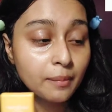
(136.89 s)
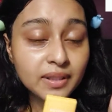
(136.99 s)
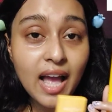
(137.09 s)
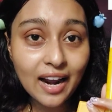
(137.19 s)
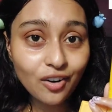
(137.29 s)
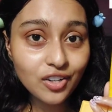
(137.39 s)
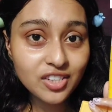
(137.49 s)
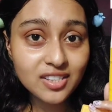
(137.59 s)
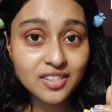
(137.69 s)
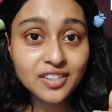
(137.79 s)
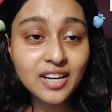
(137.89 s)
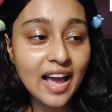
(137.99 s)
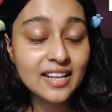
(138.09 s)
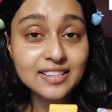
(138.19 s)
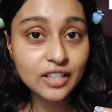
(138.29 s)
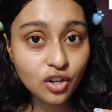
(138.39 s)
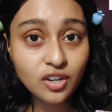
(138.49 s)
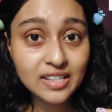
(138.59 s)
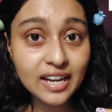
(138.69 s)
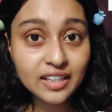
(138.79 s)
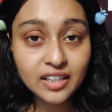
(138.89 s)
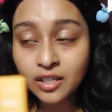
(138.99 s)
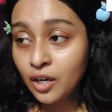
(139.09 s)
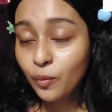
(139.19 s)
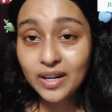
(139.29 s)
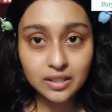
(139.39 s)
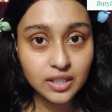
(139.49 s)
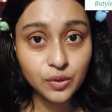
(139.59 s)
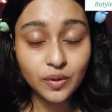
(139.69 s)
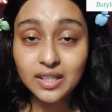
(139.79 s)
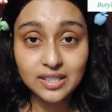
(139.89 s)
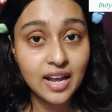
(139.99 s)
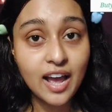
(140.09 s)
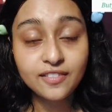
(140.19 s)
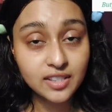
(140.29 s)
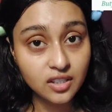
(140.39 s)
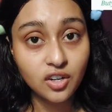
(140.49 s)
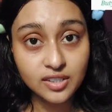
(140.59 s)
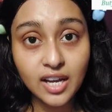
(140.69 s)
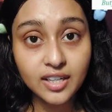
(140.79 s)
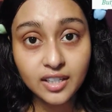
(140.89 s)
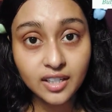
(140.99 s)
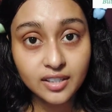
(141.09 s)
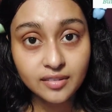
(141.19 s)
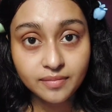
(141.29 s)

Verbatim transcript: but the Aqualogica sunscreen has zinc oxide in it, whereas this one doesn't have zinc oxide in it.